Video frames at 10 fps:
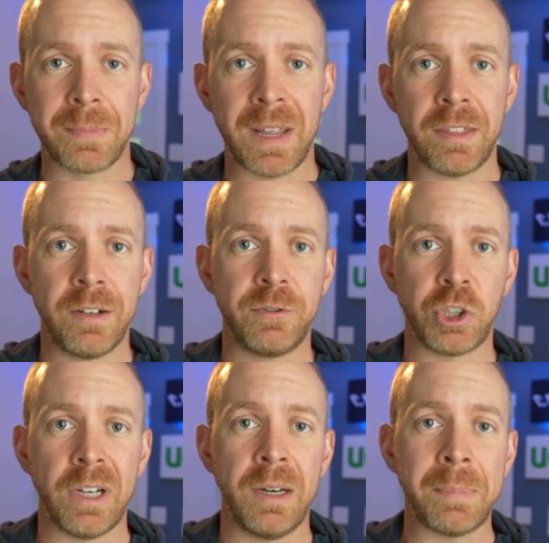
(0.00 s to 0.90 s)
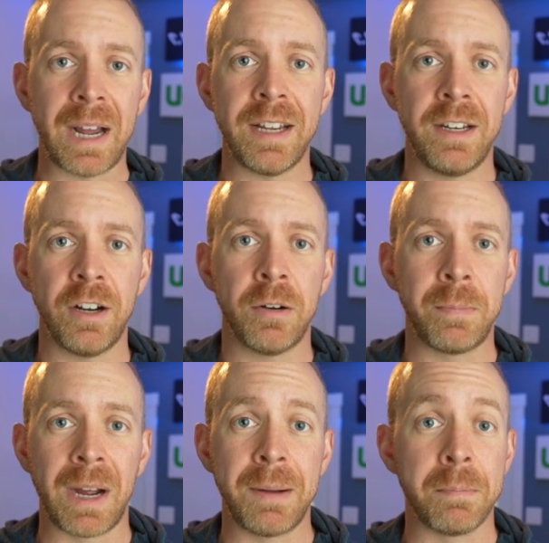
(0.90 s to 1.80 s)
method of training pioneered
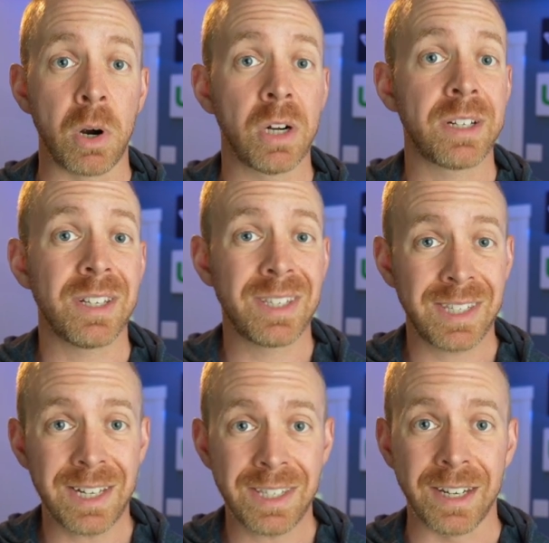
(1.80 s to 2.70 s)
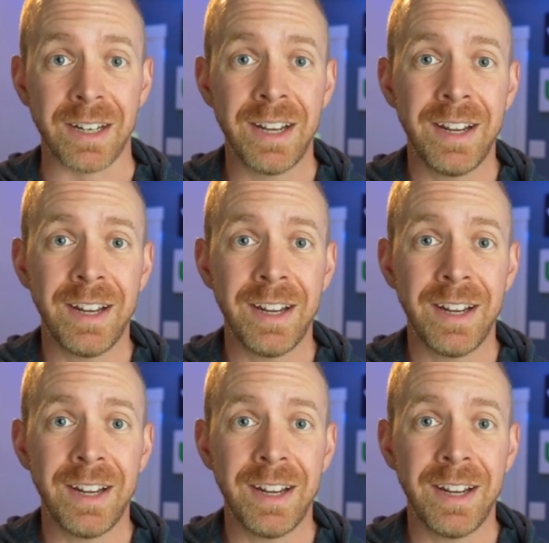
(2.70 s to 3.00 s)
by Mark Sisson.